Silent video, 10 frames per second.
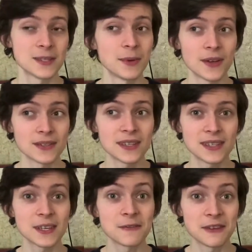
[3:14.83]
because this
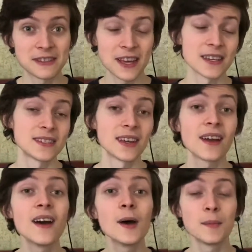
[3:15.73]
is a fantastic
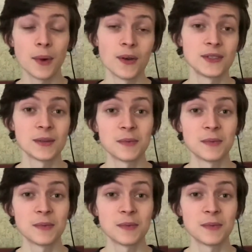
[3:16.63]
post,